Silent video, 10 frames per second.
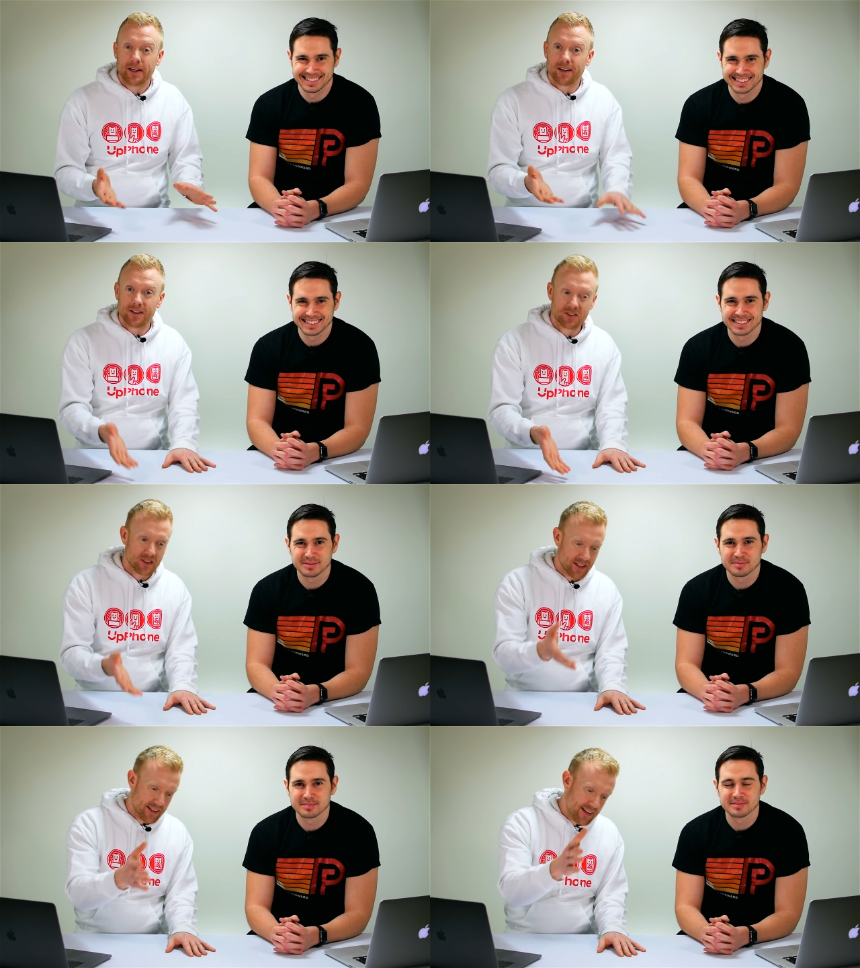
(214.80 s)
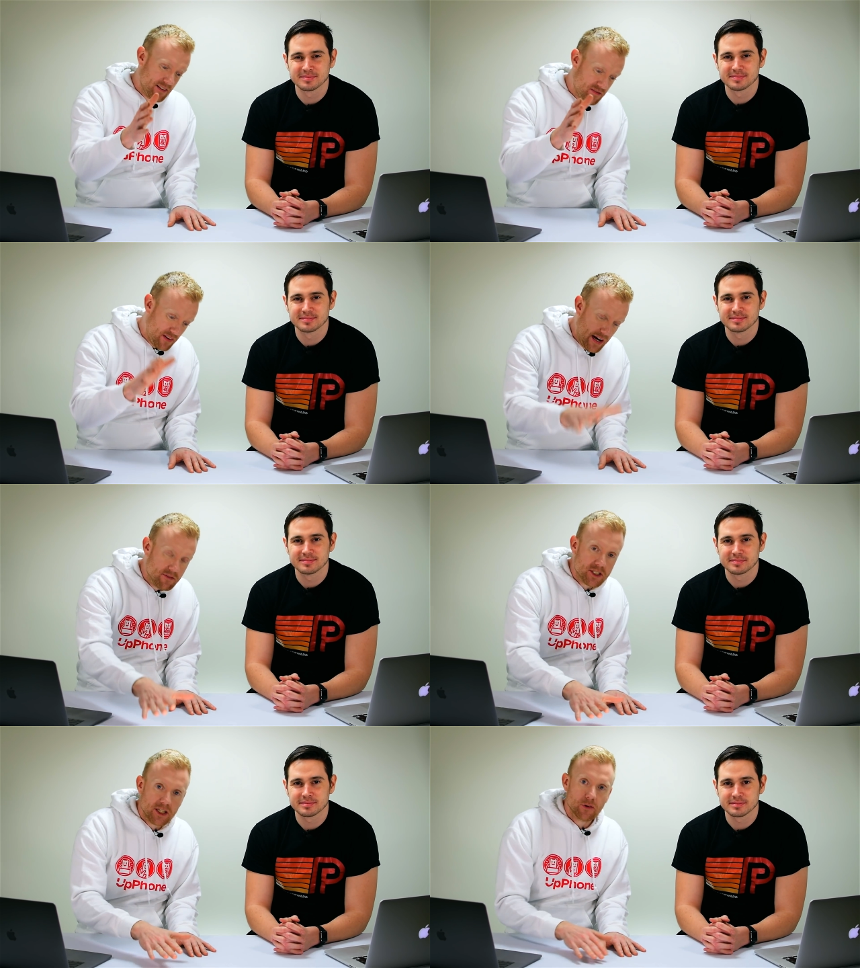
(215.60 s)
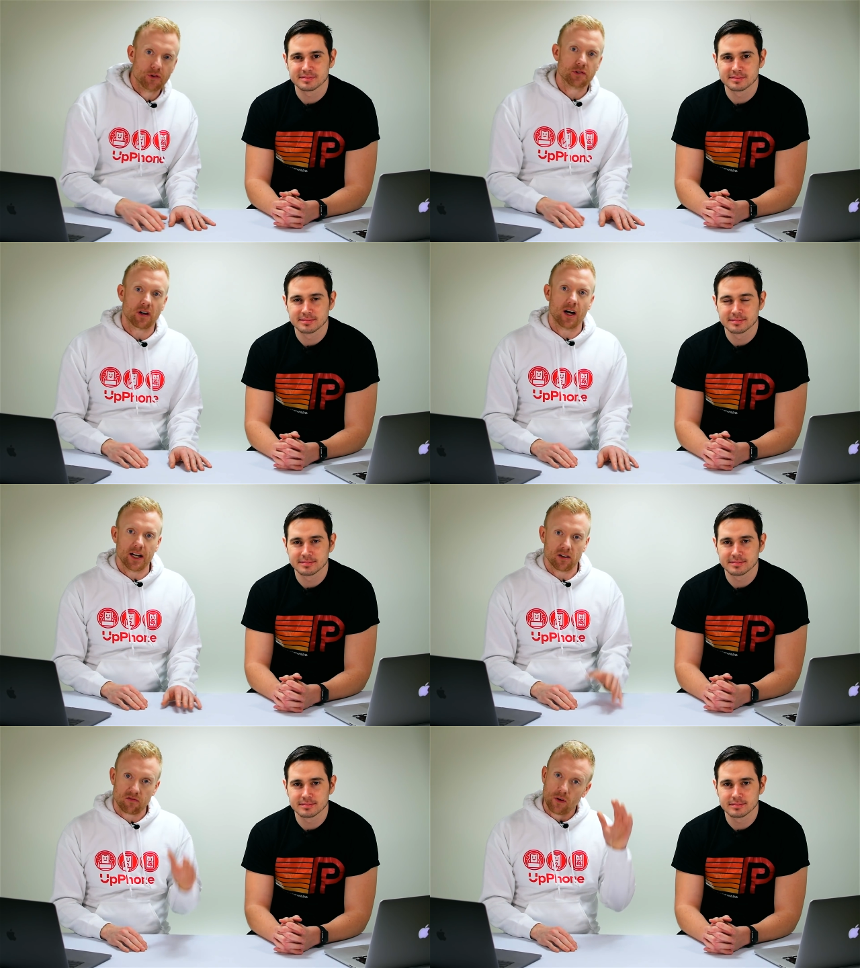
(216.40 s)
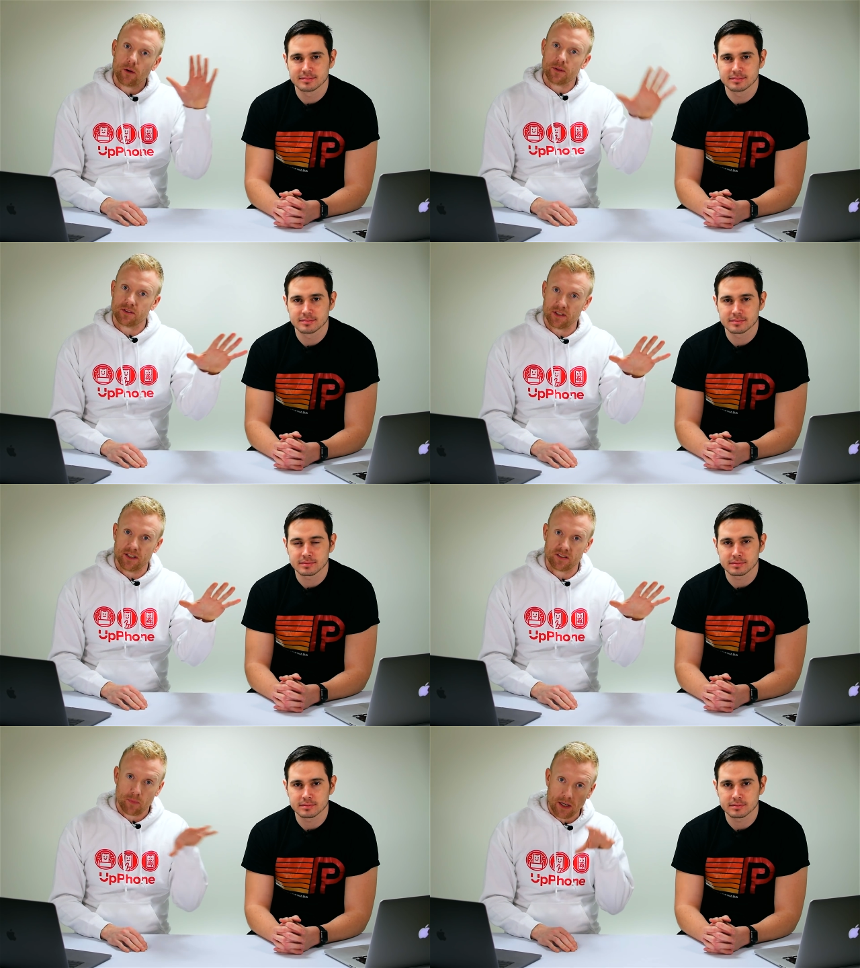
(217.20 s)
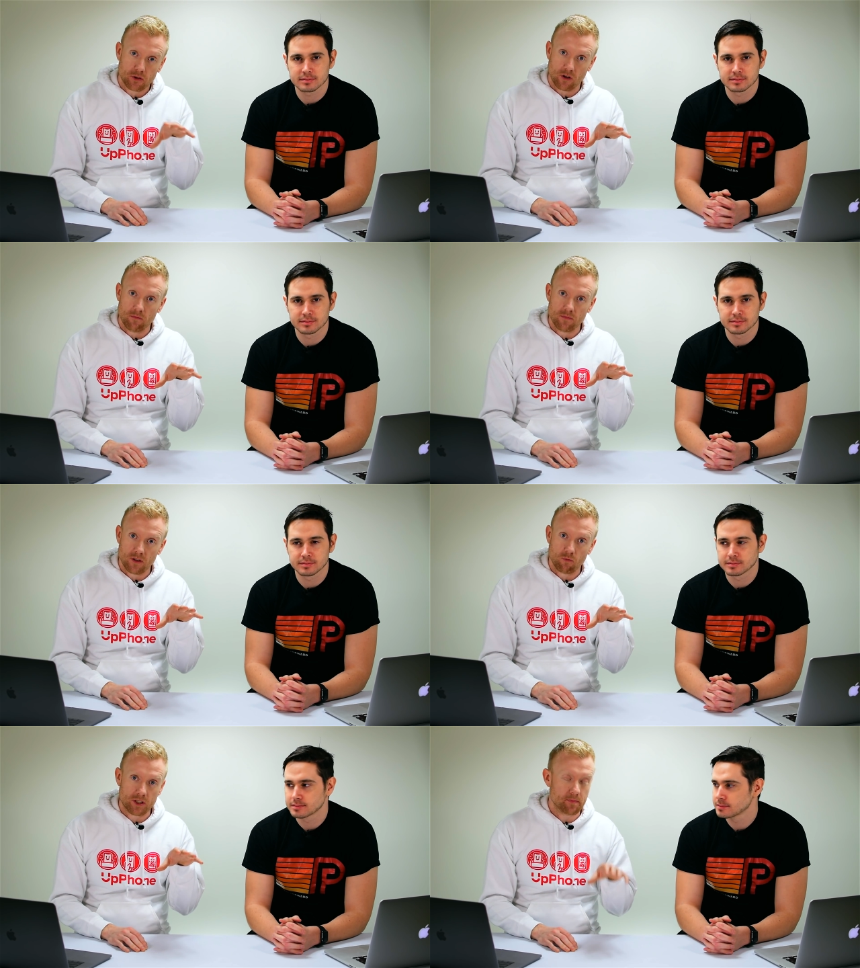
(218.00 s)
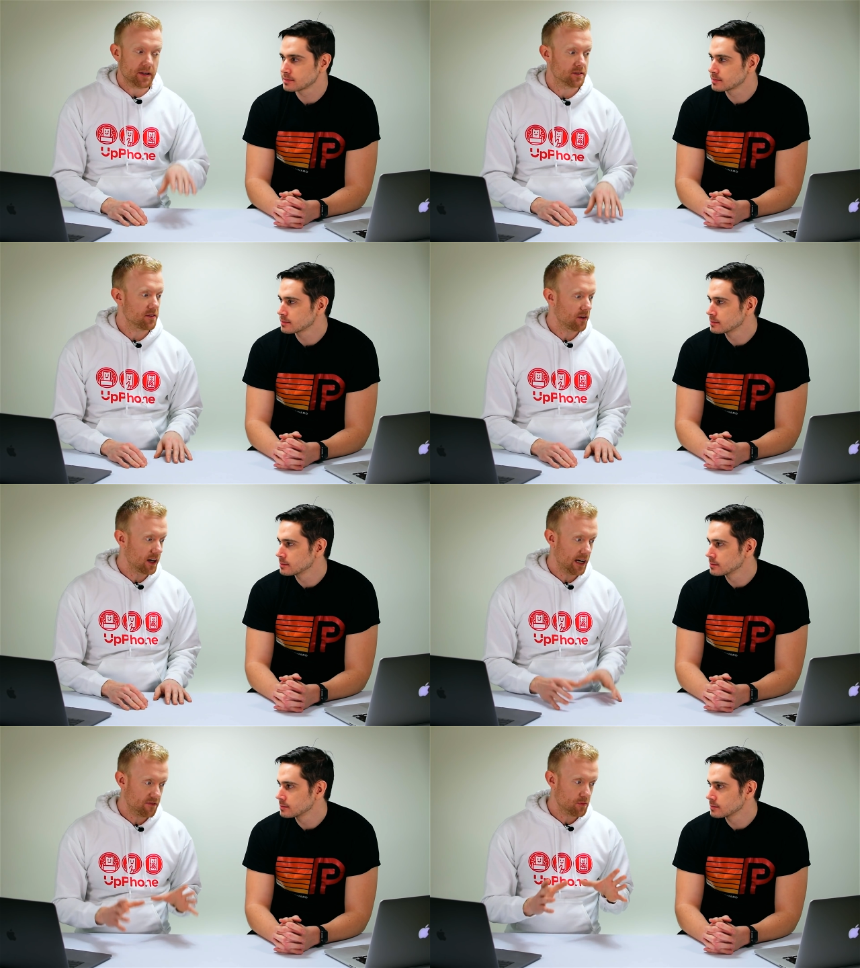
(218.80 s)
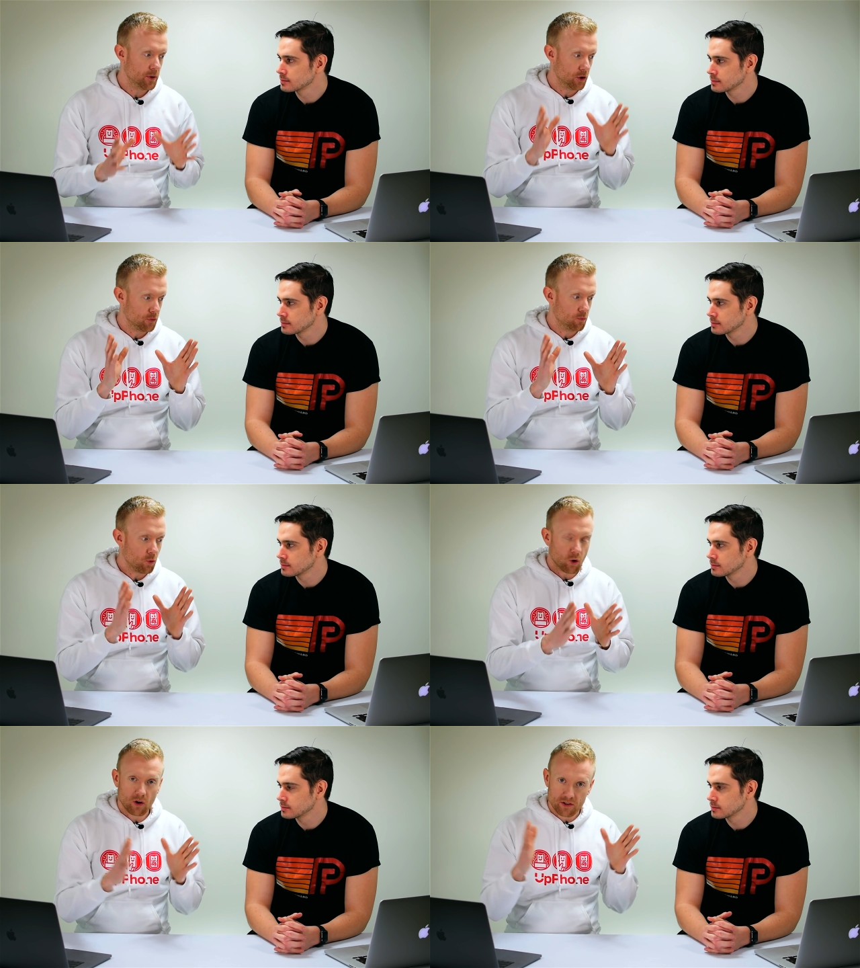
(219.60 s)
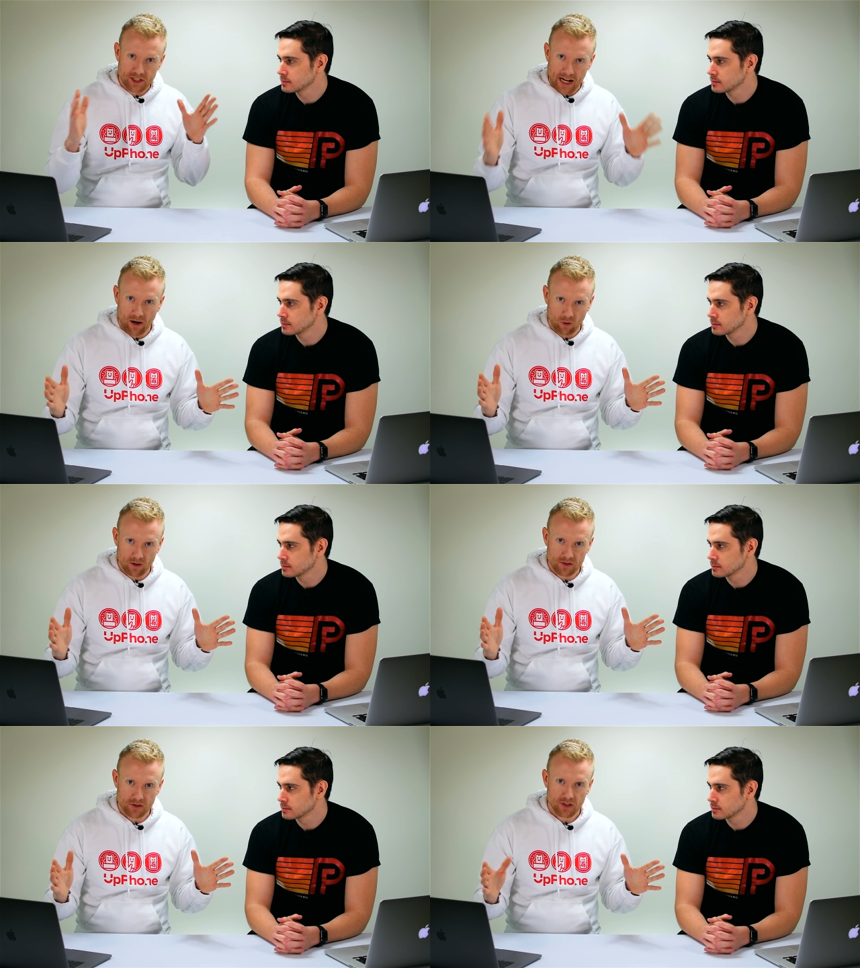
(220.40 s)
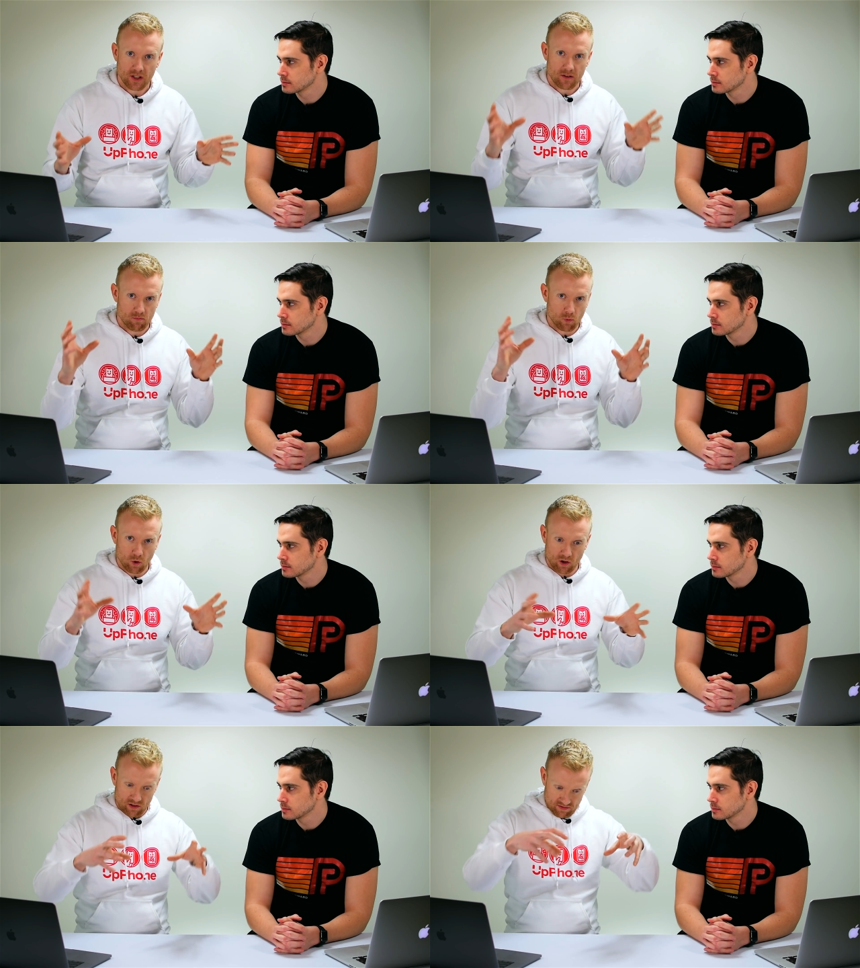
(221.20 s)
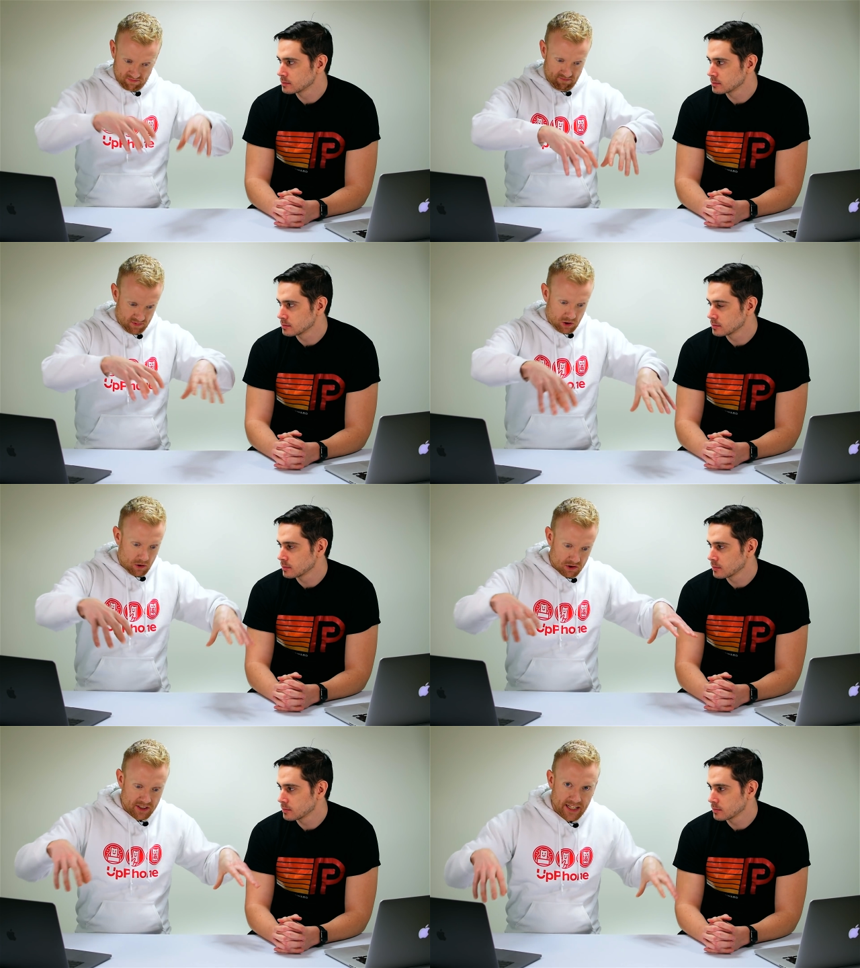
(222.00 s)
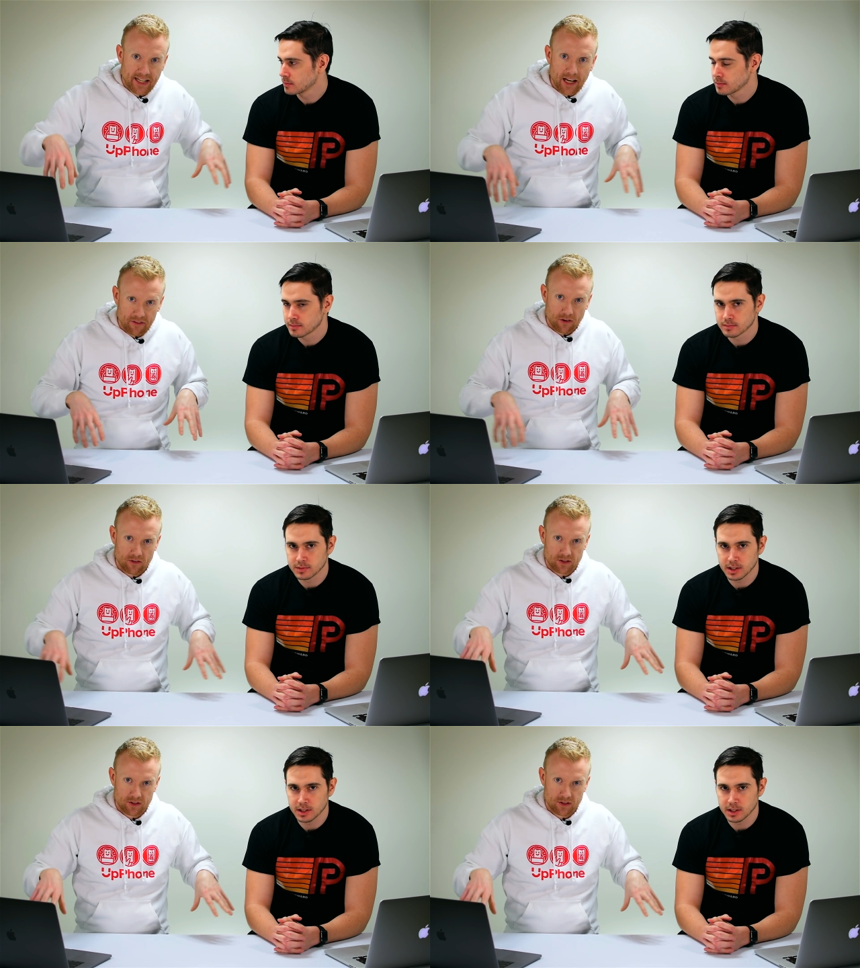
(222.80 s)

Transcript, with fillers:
Speaker 1: because 5G uses a higher frequency spectrum, which means that they're going to have to build more towers more closely together,